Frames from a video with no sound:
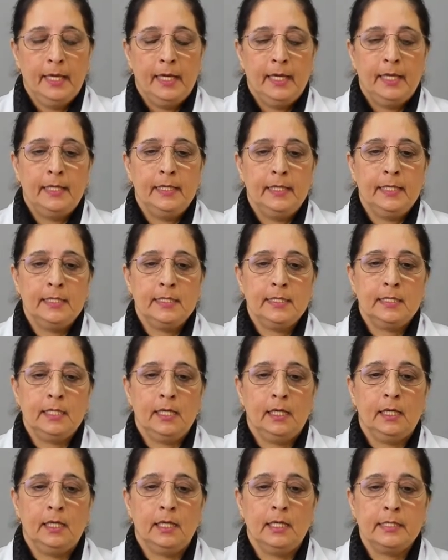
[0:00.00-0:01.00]
In this
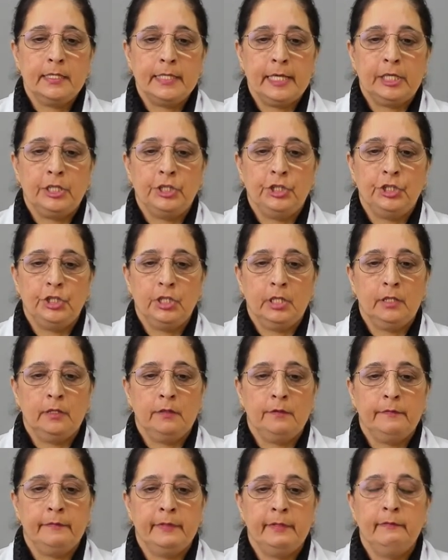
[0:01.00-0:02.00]

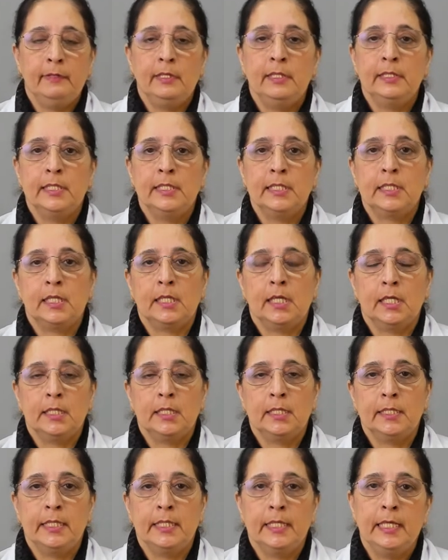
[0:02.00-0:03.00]
section, we will
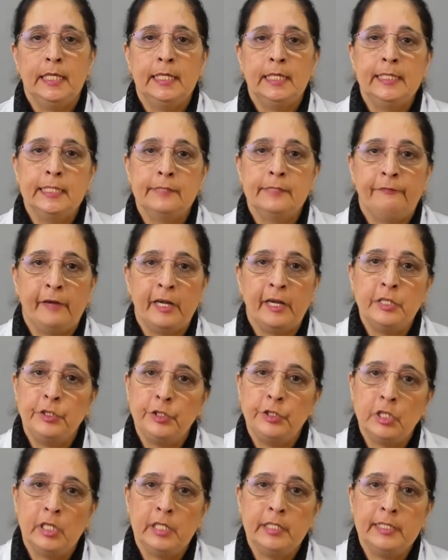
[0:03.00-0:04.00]
discuss the
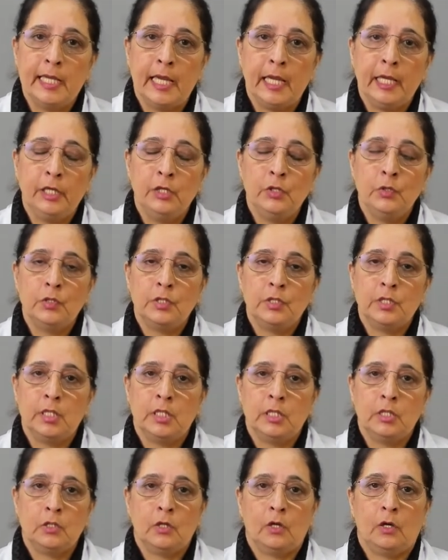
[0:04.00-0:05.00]
differential
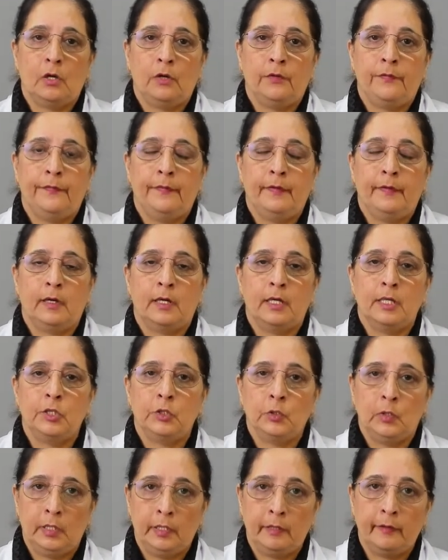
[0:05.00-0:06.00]
diagnosis of
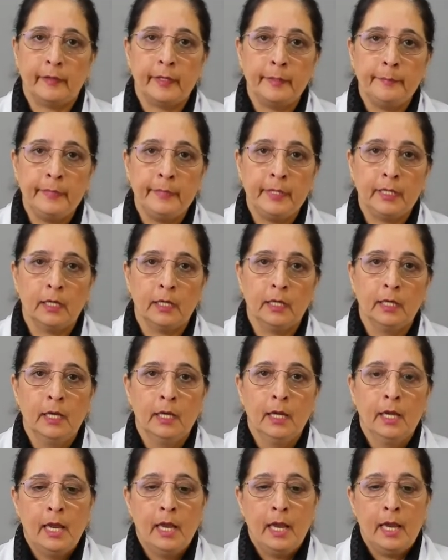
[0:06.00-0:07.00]
tularemia
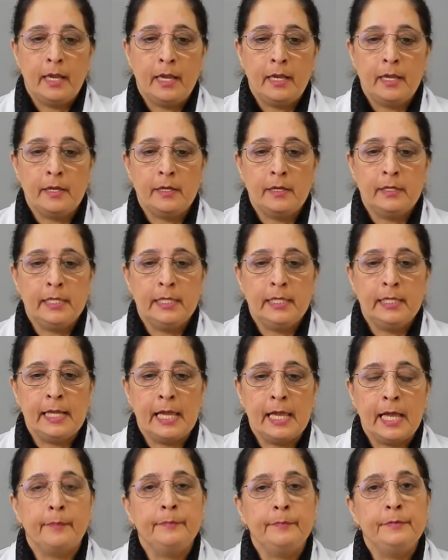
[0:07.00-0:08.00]
and the
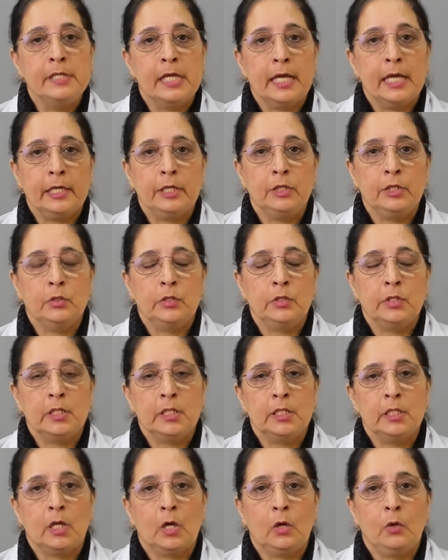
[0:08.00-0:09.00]
lab
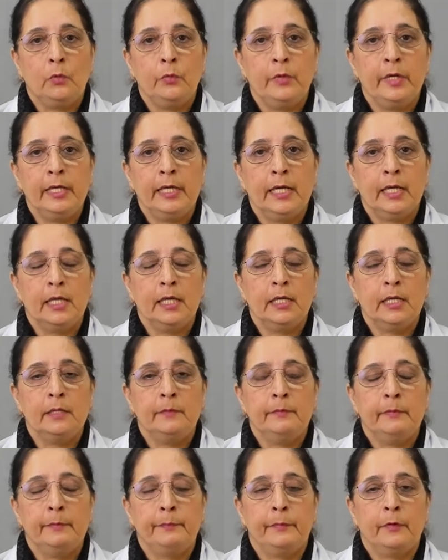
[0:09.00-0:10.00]
diagnosis, how we
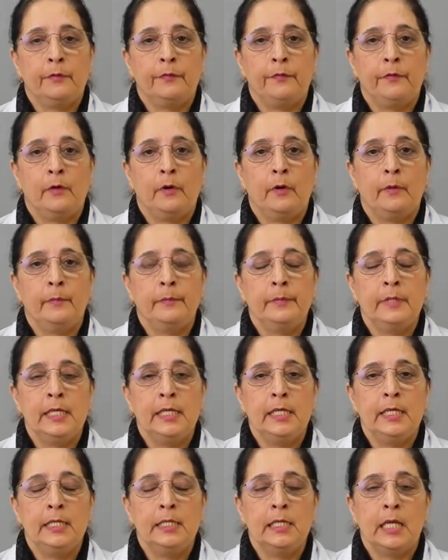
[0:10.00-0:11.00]
can perform
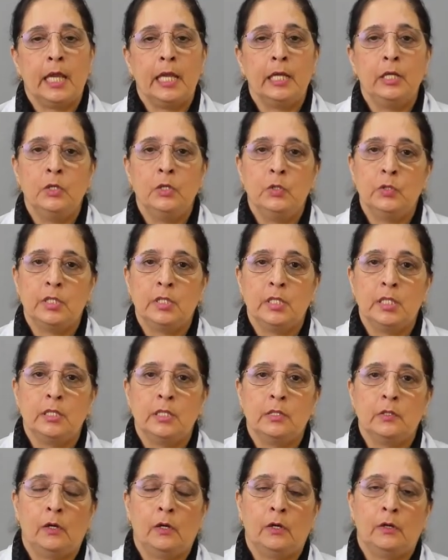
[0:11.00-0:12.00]
the
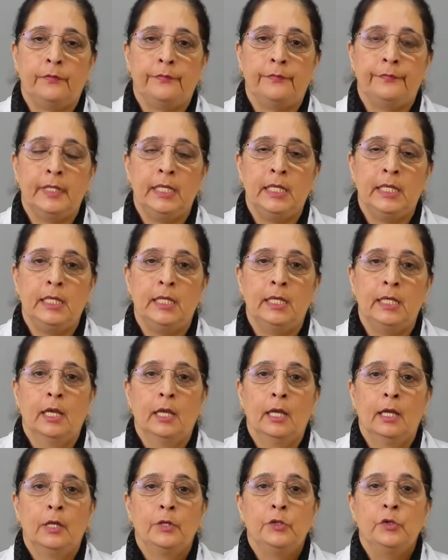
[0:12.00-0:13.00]
diagnosis of the
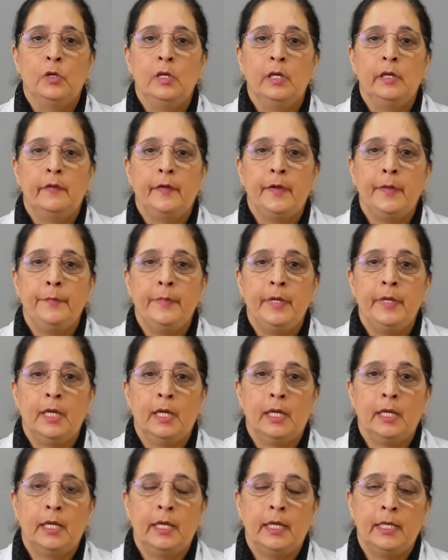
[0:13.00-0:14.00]

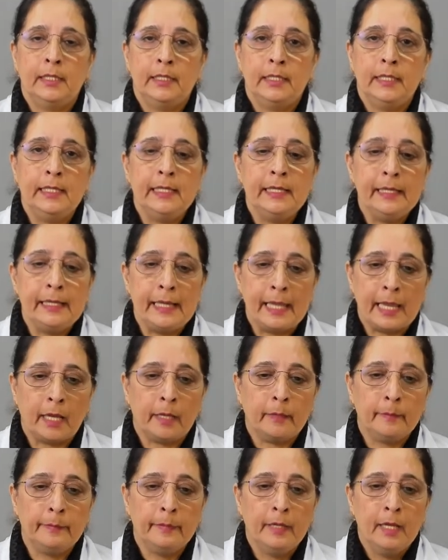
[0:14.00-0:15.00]
tularemia in the
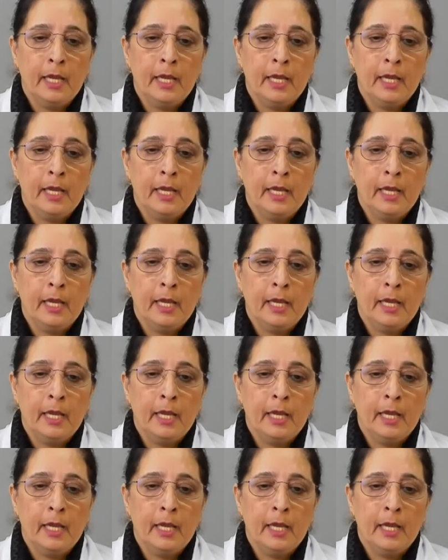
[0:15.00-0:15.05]
lab,